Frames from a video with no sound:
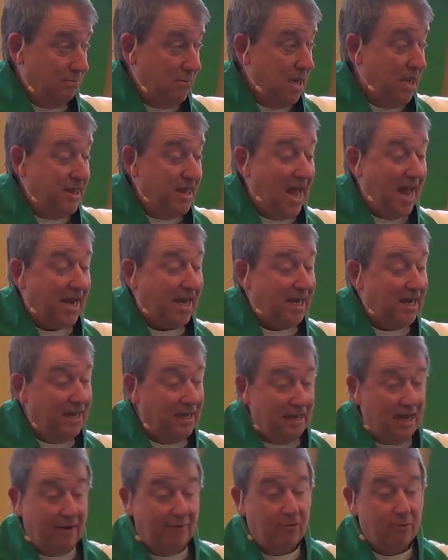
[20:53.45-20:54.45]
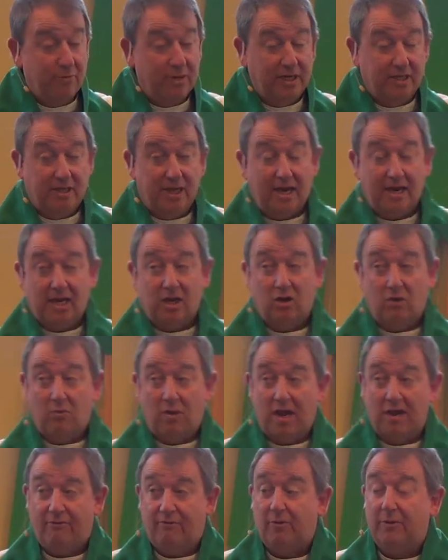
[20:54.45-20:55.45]
And that can never be taken
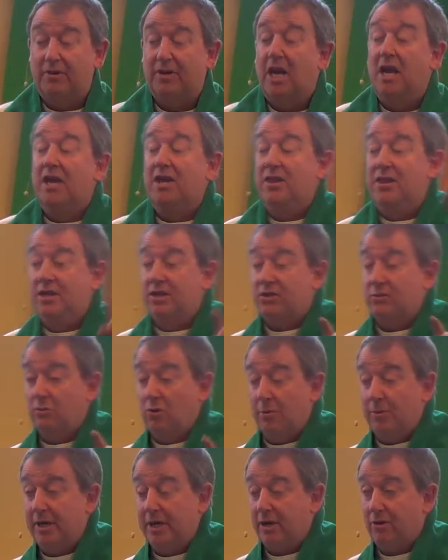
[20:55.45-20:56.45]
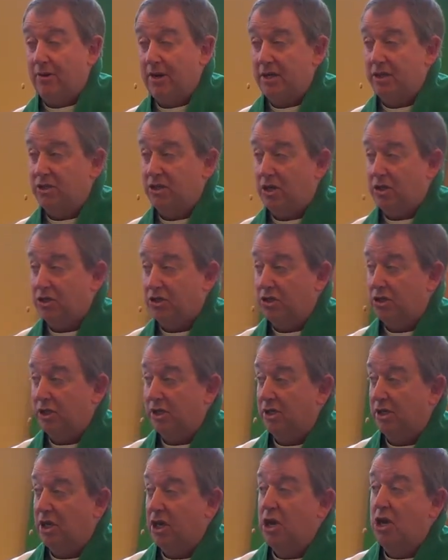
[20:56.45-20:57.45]
away from us. This woman in Grand
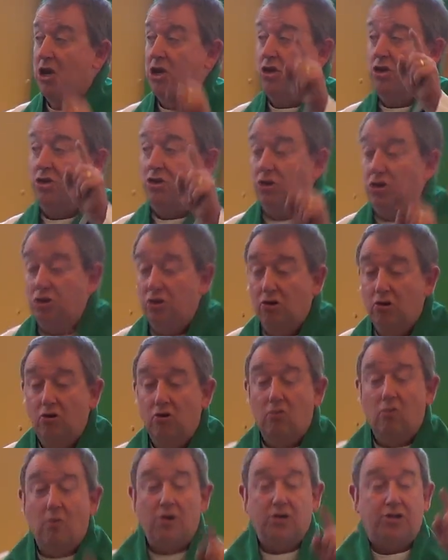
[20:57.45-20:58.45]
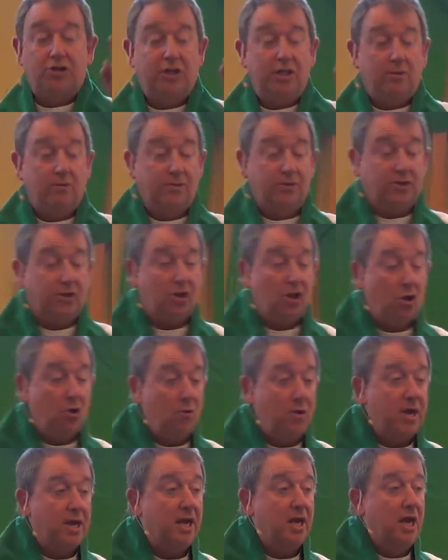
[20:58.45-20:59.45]
Junction knew where she was
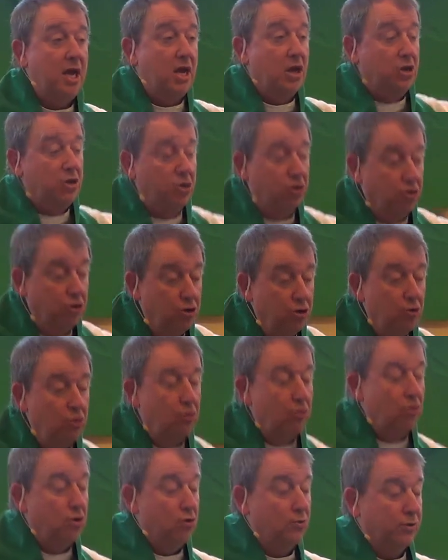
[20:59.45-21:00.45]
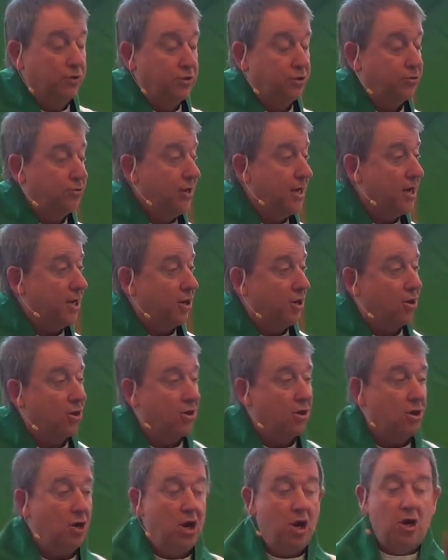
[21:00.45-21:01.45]
going, knew who was treating
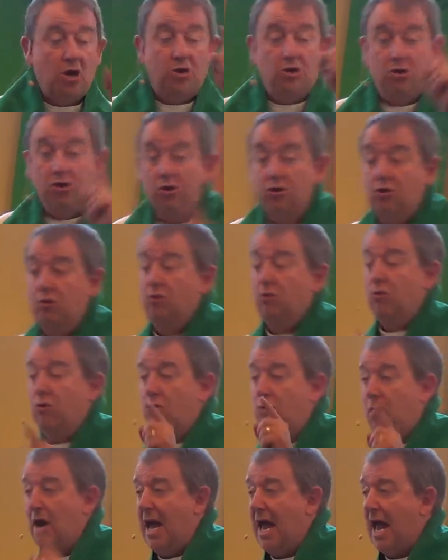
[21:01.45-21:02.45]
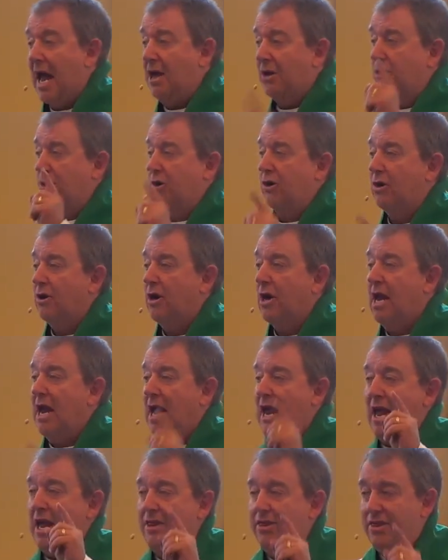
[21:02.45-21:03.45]
her, knew who had
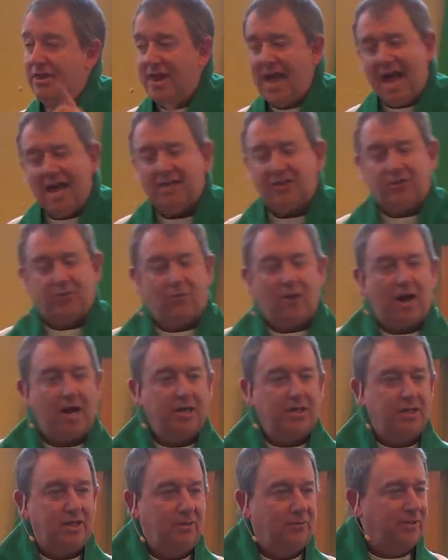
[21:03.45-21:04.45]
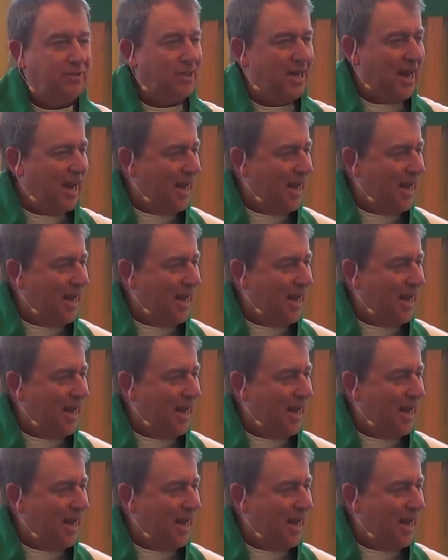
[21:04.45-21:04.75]
her, and that's why she was